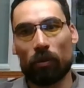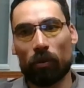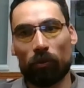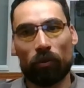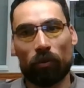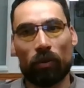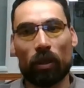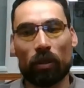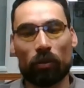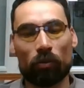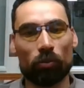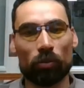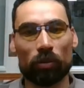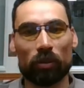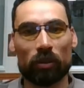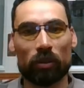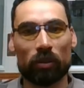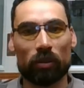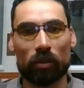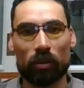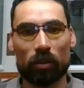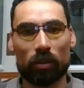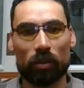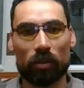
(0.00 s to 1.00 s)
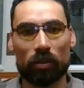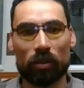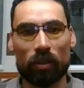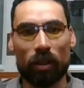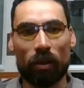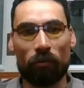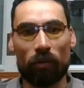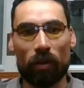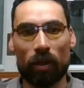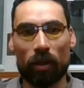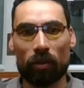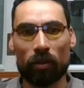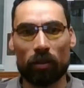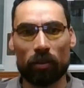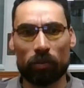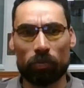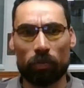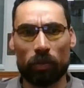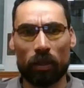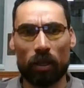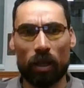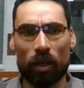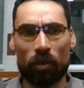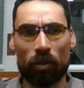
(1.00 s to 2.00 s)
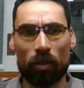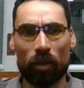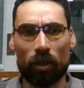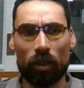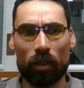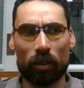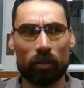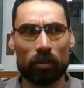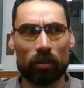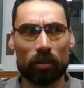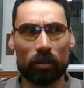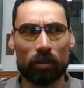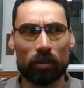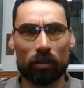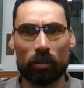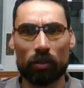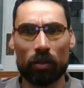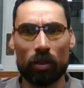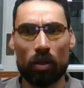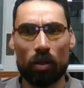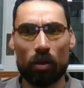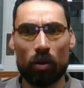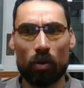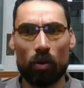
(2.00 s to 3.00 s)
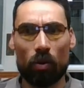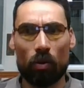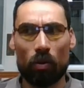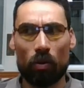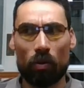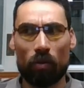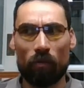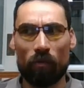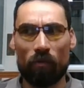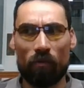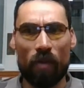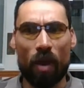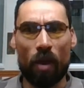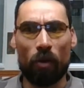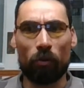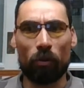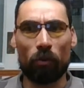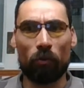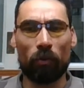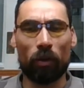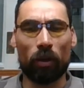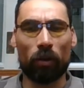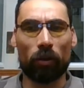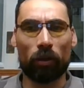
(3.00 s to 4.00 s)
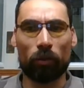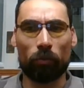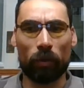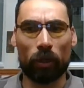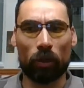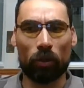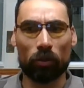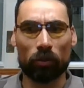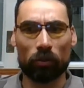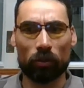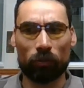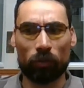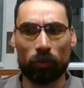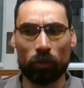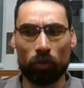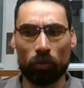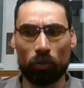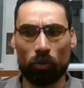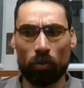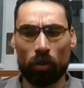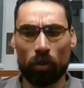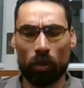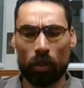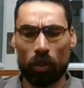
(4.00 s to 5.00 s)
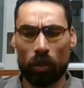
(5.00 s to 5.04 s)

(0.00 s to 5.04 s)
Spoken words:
if they do stuff like this, but I think it's just very weird, because if your